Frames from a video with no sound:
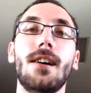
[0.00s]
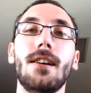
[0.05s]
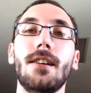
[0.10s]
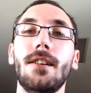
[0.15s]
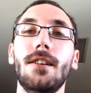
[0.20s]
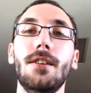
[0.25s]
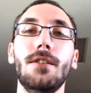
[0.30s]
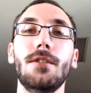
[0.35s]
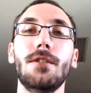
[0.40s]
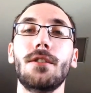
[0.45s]

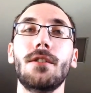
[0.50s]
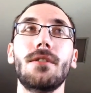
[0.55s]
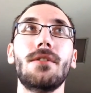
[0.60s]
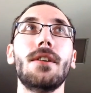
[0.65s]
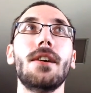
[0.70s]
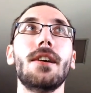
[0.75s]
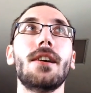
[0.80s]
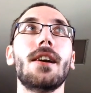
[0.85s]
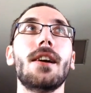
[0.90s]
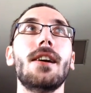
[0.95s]
He used a
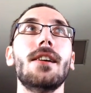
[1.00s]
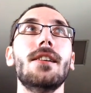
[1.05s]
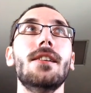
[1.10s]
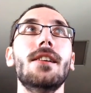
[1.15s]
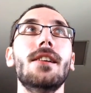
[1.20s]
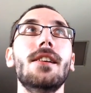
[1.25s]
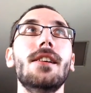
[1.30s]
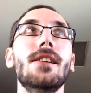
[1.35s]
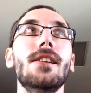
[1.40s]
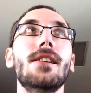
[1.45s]
fake
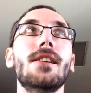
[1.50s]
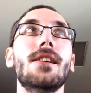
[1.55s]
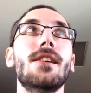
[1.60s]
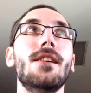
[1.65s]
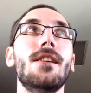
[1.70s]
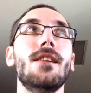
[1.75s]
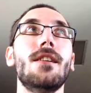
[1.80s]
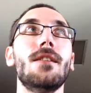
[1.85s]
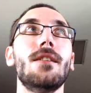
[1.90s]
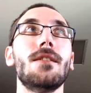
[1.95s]
ID.
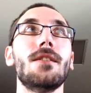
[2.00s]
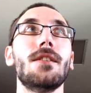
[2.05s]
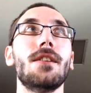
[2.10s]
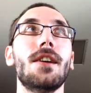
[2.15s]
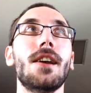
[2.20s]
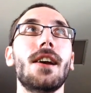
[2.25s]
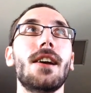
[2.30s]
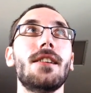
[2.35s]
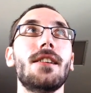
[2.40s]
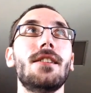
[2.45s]
The
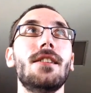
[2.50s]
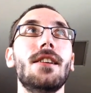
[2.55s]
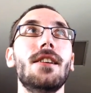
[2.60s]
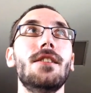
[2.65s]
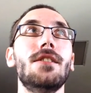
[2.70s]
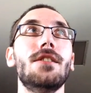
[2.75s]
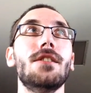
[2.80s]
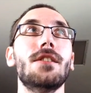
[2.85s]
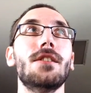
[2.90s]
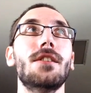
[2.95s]
gas
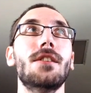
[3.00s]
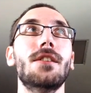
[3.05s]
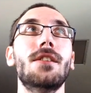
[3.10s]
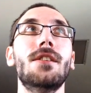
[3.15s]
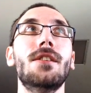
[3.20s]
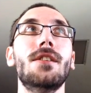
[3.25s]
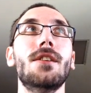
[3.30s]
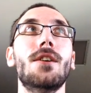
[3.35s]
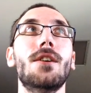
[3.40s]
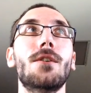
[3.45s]
station
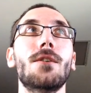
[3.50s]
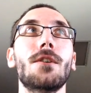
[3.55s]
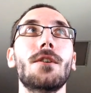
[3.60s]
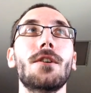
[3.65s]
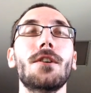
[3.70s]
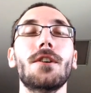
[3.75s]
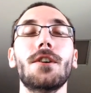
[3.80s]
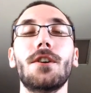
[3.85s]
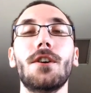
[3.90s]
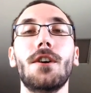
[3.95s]

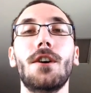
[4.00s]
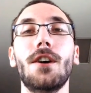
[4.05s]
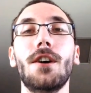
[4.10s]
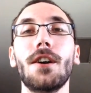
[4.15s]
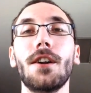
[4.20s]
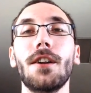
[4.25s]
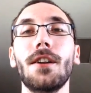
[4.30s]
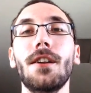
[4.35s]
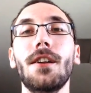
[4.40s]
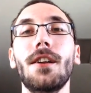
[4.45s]
owner
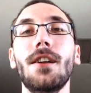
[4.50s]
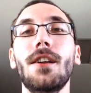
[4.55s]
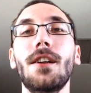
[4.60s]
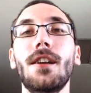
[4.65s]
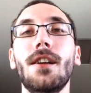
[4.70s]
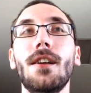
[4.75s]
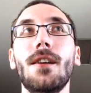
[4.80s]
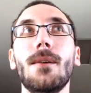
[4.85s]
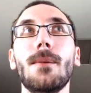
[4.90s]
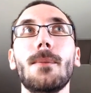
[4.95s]
caught it,
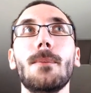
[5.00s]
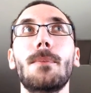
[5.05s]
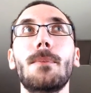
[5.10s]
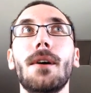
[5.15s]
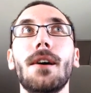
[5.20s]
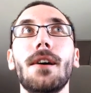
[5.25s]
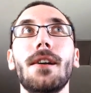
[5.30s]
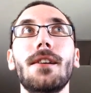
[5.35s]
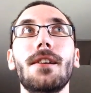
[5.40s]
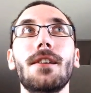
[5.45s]

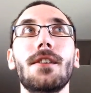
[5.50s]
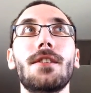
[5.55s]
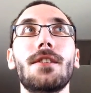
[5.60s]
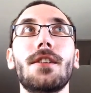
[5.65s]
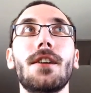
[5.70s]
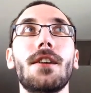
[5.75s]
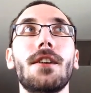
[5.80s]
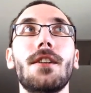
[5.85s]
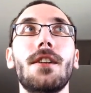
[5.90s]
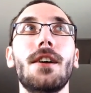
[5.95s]
but
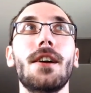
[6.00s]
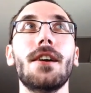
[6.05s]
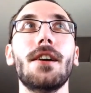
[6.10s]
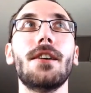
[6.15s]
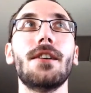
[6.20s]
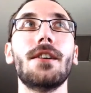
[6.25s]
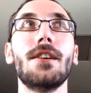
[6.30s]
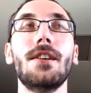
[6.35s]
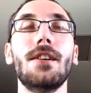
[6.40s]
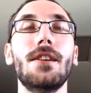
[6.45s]
instead of
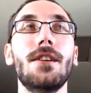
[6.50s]
like